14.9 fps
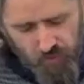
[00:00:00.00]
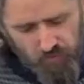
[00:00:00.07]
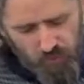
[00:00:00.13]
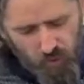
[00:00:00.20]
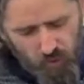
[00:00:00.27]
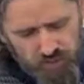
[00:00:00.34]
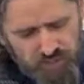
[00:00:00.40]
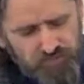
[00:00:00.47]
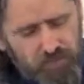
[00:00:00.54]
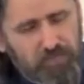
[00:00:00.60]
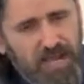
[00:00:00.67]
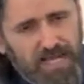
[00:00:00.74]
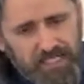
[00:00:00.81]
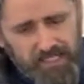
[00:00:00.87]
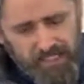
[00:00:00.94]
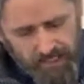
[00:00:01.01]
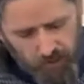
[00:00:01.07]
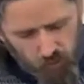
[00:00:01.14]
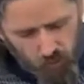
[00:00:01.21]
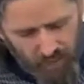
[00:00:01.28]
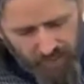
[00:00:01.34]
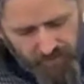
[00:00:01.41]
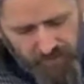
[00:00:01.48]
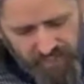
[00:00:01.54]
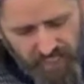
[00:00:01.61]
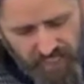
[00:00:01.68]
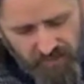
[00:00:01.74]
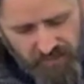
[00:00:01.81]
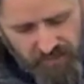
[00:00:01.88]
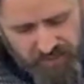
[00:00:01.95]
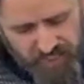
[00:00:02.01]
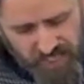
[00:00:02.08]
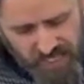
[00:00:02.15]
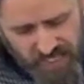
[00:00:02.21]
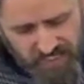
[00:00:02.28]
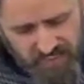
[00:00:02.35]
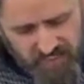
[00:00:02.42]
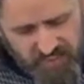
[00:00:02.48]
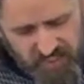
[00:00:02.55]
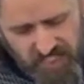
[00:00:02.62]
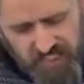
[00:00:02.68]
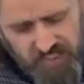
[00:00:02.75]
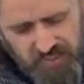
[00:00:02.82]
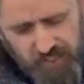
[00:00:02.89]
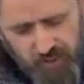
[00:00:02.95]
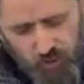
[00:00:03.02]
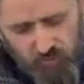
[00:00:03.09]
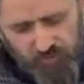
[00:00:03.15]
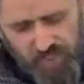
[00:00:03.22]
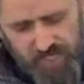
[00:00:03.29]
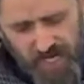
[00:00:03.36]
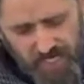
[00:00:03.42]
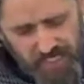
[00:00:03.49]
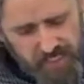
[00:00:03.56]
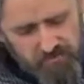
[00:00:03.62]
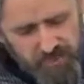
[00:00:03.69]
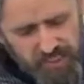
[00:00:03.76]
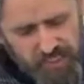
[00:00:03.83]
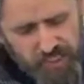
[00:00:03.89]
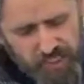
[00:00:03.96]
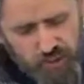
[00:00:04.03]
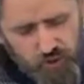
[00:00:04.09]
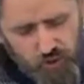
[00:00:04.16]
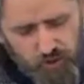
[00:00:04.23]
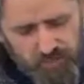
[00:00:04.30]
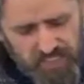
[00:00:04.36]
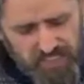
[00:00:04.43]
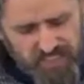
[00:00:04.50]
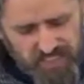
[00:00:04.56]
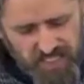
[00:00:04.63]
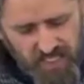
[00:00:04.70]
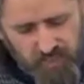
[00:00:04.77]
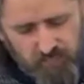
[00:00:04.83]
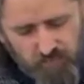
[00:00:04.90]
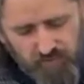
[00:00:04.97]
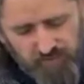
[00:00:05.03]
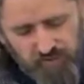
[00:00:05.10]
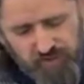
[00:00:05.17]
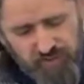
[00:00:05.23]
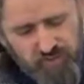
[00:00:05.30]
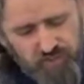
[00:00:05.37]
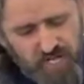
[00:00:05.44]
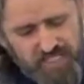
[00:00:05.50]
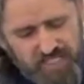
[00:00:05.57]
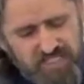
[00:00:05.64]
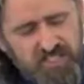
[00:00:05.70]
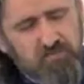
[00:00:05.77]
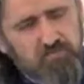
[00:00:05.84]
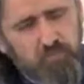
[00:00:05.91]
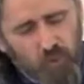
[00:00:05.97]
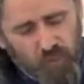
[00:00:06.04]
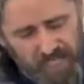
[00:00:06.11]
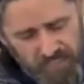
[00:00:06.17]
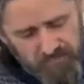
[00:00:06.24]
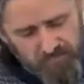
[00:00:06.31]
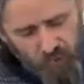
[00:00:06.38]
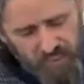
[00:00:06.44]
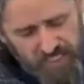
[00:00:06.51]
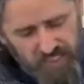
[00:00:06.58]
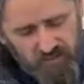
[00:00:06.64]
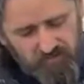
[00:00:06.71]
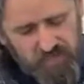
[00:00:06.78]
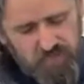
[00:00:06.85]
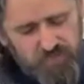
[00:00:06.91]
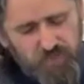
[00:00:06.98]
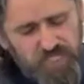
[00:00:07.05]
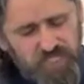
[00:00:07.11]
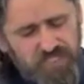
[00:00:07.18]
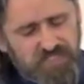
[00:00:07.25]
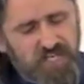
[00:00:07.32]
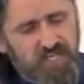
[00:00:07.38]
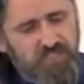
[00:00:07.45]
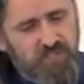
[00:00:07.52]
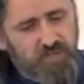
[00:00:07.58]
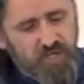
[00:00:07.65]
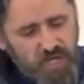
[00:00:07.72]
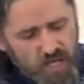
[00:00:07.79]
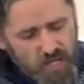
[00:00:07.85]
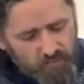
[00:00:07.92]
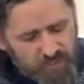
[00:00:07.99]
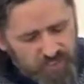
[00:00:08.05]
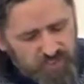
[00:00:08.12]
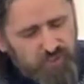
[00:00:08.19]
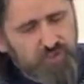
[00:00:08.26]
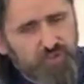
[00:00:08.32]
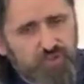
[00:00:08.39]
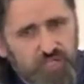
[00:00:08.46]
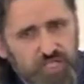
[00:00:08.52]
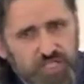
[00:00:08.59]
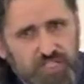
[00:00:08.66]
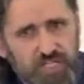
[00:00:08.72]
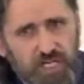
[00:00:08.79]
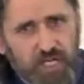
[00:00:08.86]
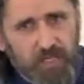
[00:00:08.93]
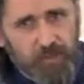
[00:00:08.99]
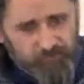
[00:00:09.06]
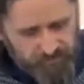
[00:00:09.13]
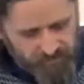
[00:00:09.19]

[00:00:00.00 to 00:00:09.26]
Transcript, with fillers: report of the banking inquiry in Ireland stated that over 9 billion could have been saved but for the threats bull and bullying of his predecessor, Mr Trichet